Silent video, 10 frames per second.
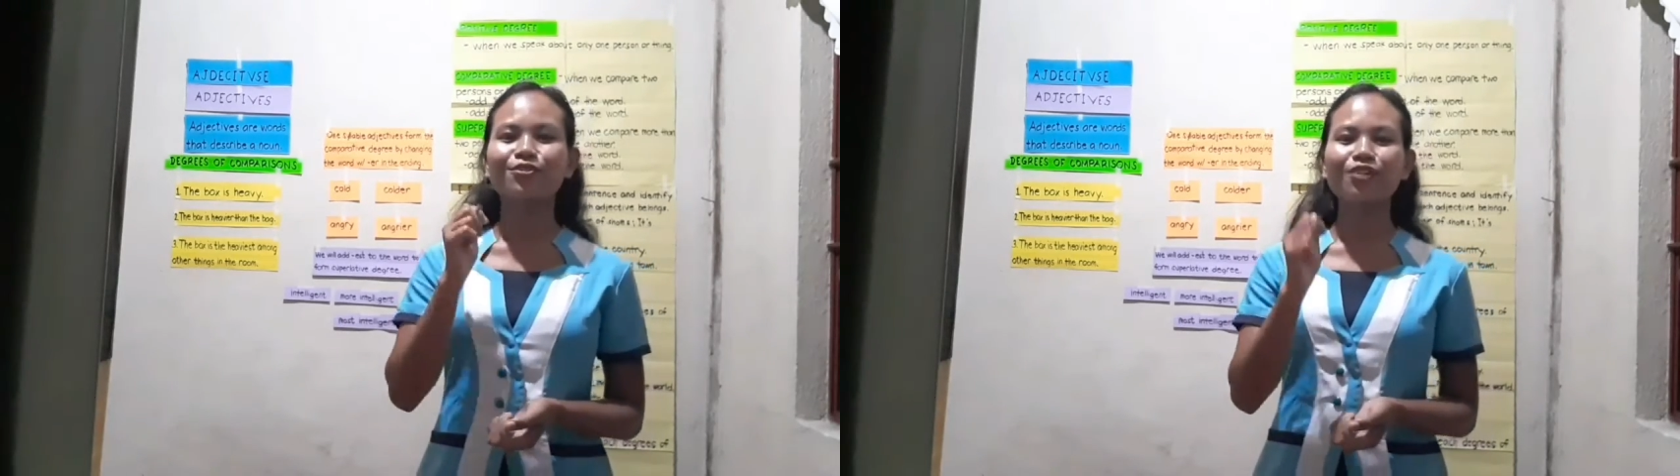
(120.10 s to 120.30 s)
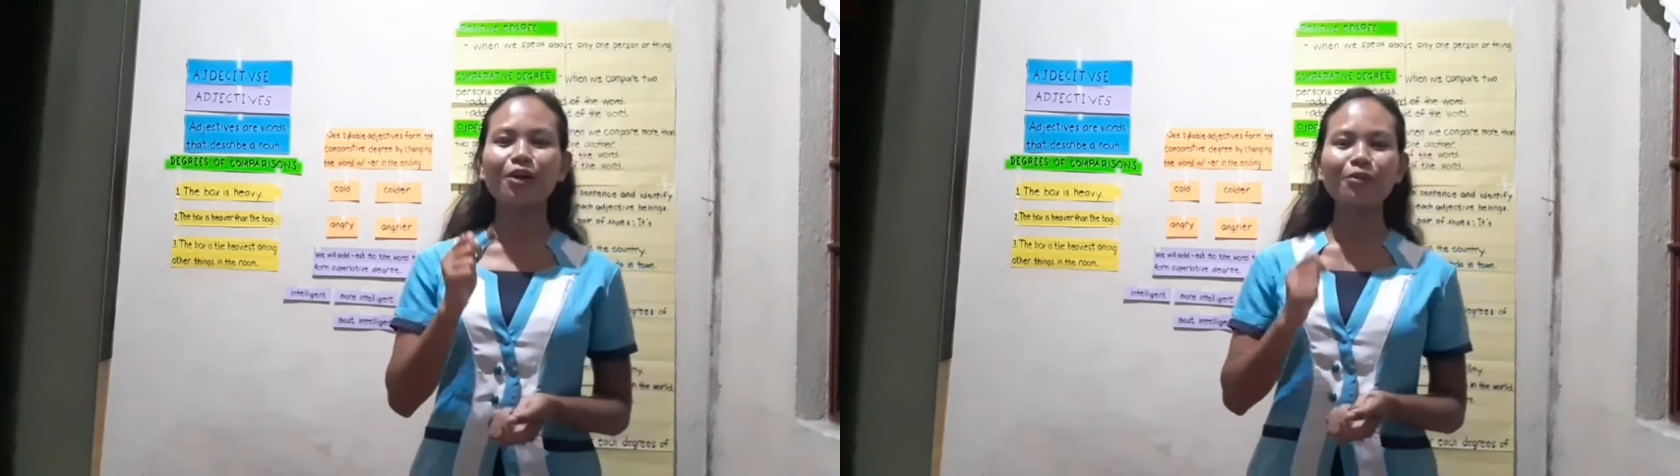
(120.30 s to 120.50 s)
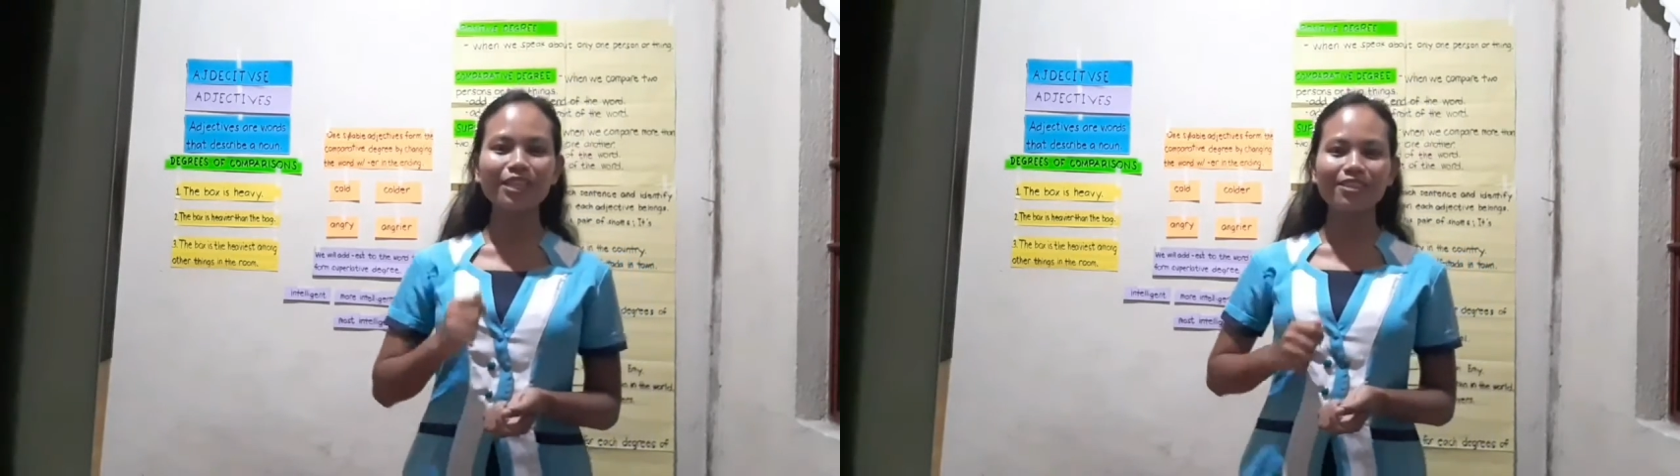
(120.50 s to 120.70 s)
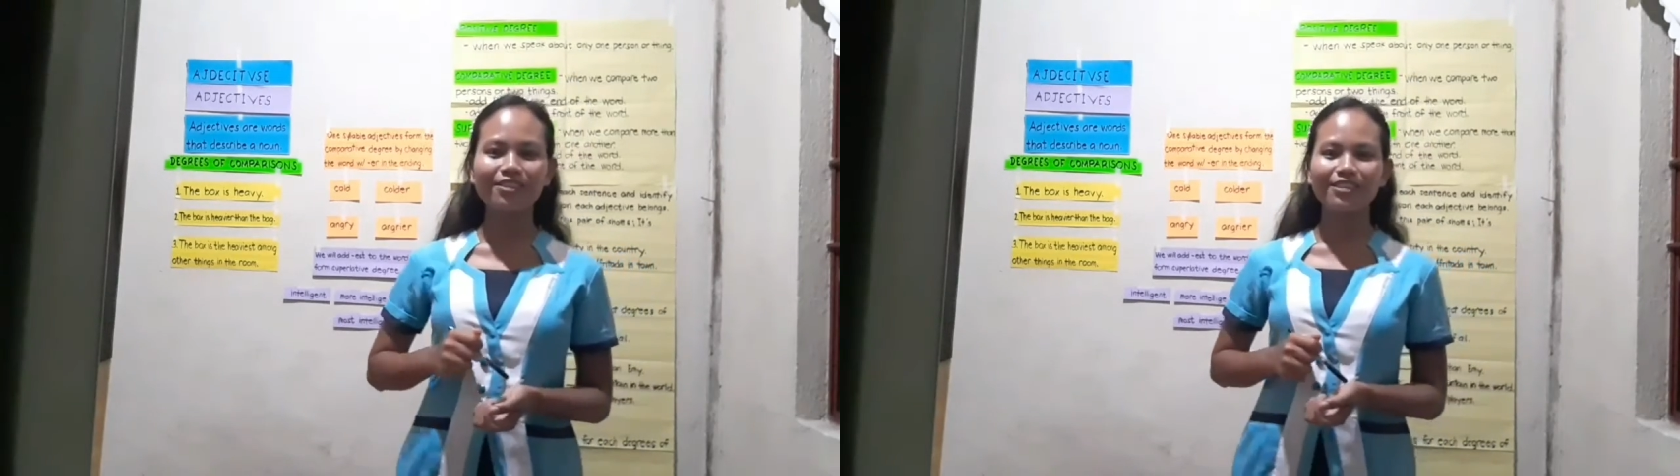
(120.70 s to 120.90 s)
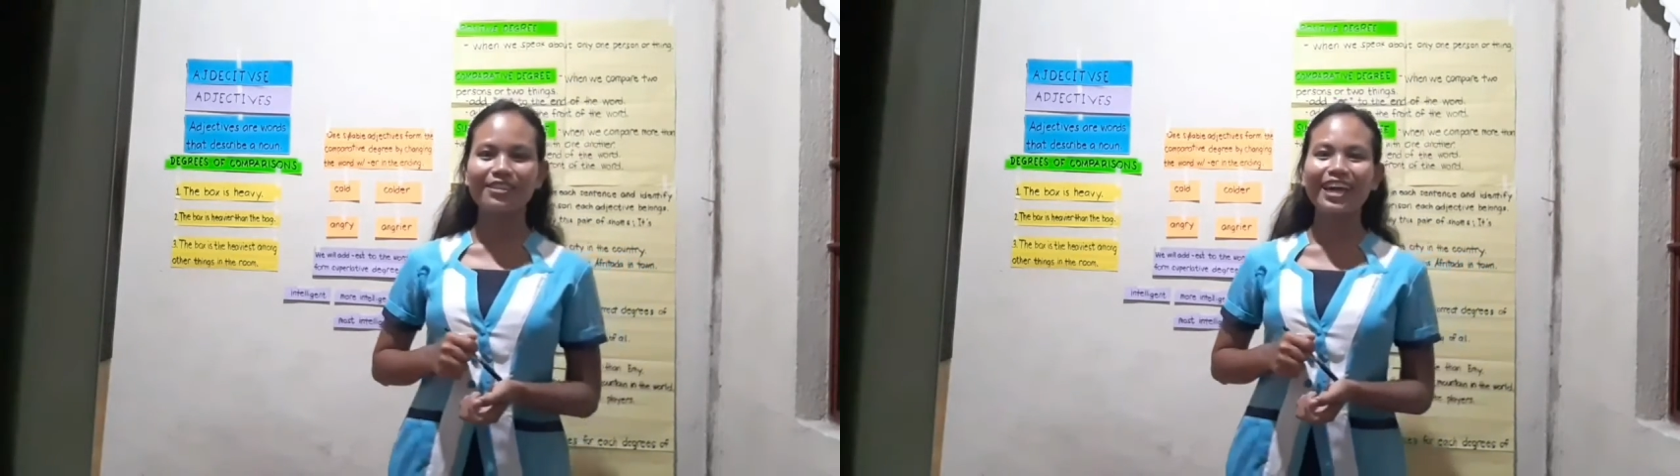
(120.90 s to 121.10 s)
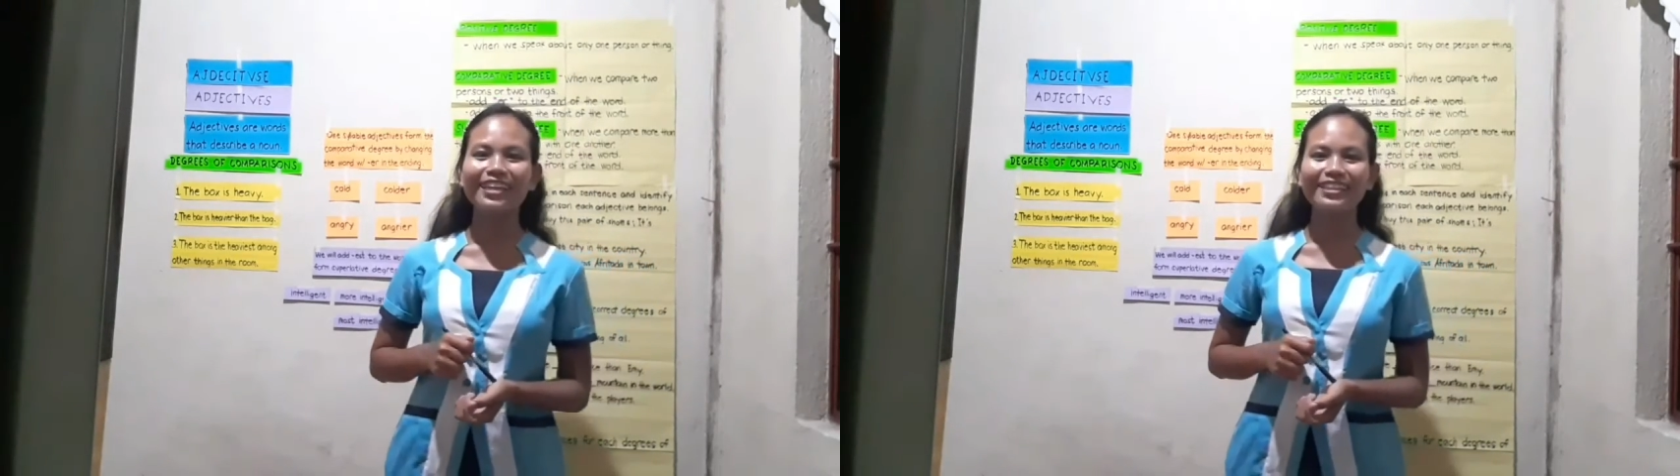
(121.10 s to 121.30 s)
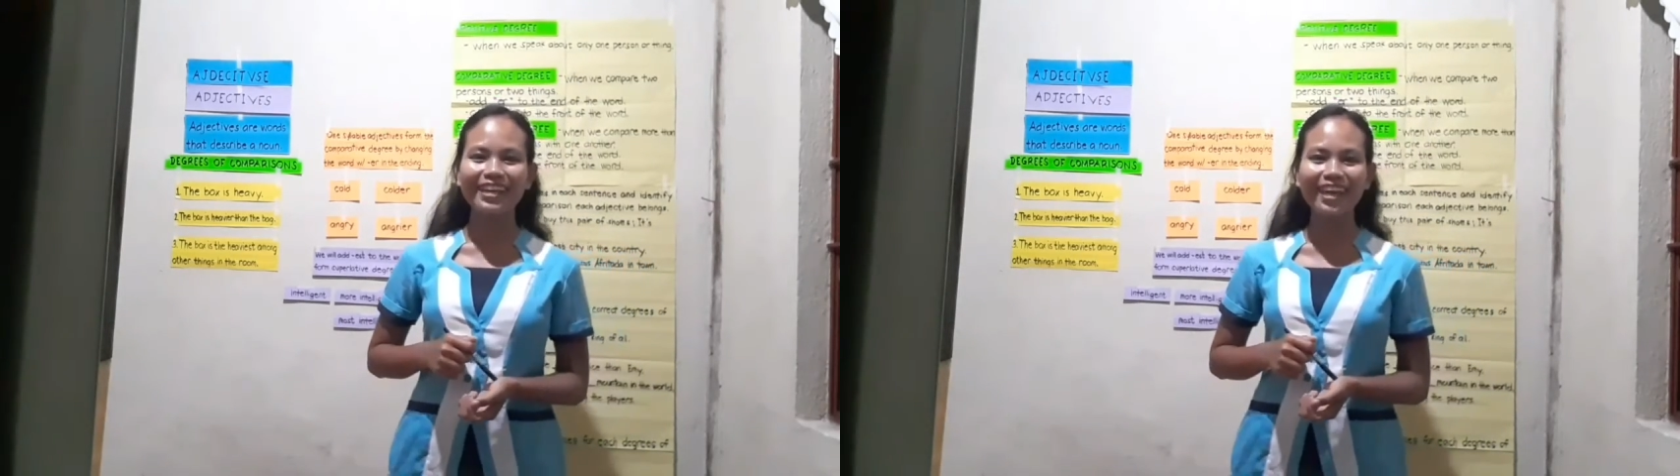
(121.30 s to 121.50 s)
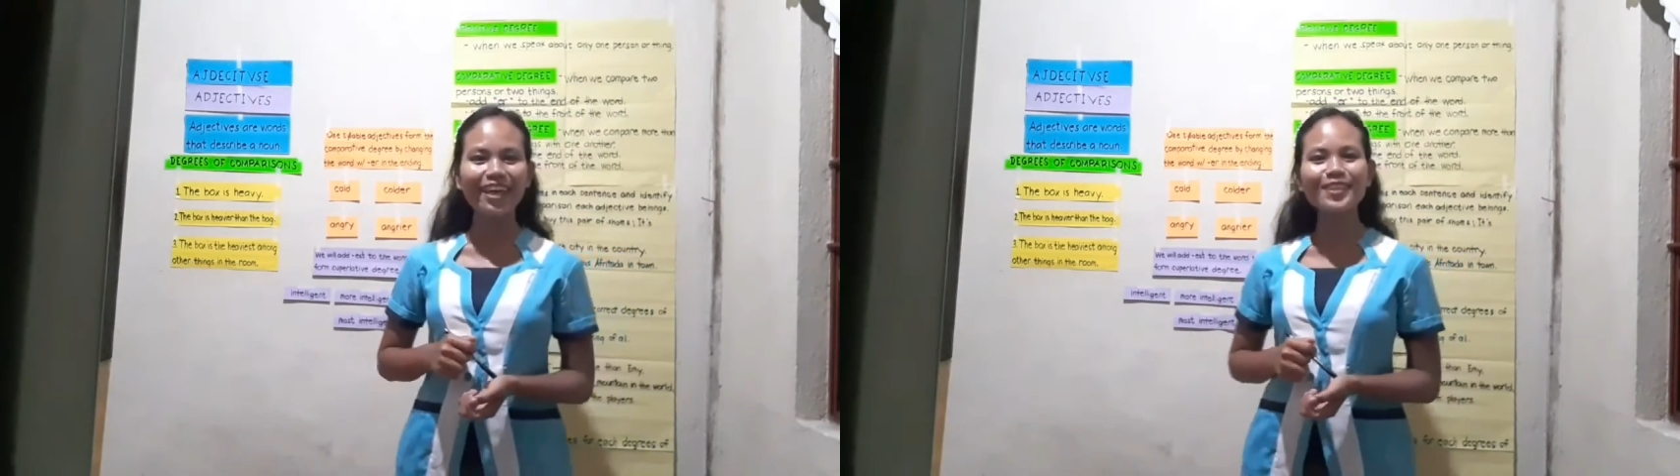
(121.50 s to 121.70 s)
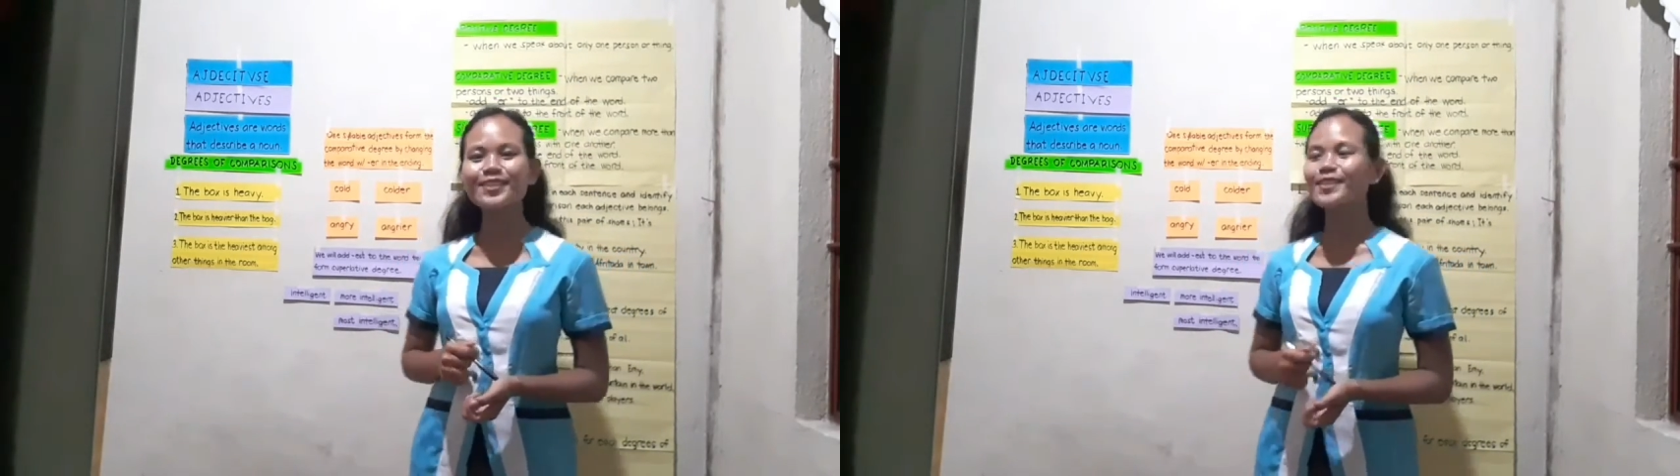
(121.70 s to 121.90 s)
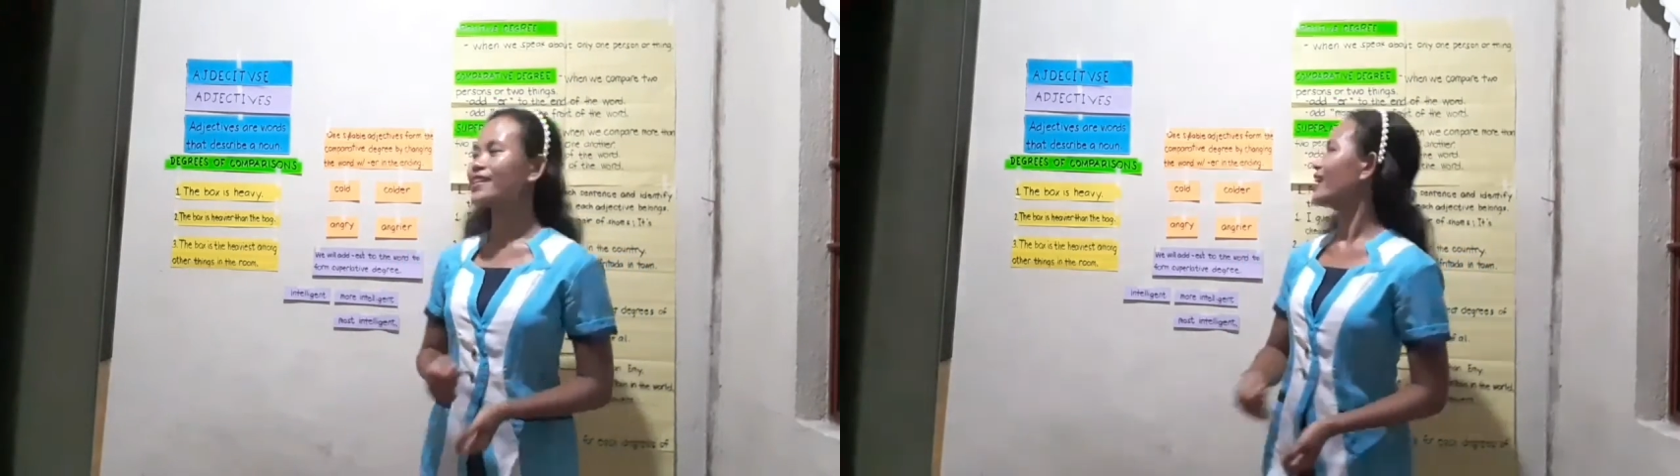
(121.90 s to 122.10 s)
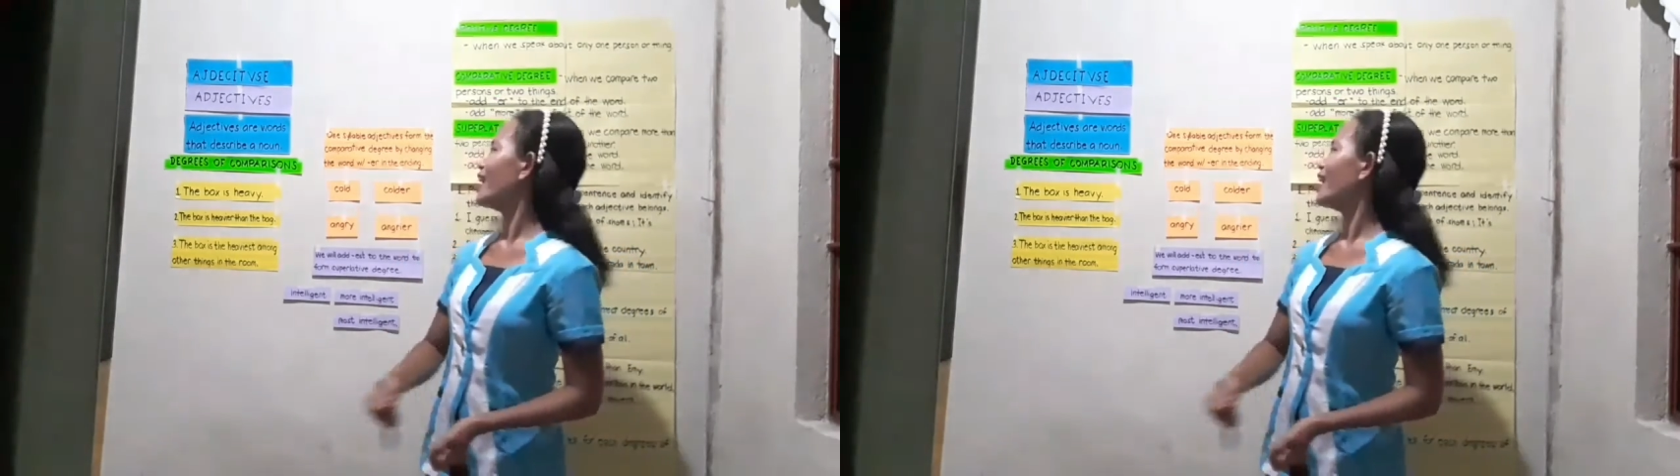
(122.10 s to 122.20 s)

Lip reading: Very good. That is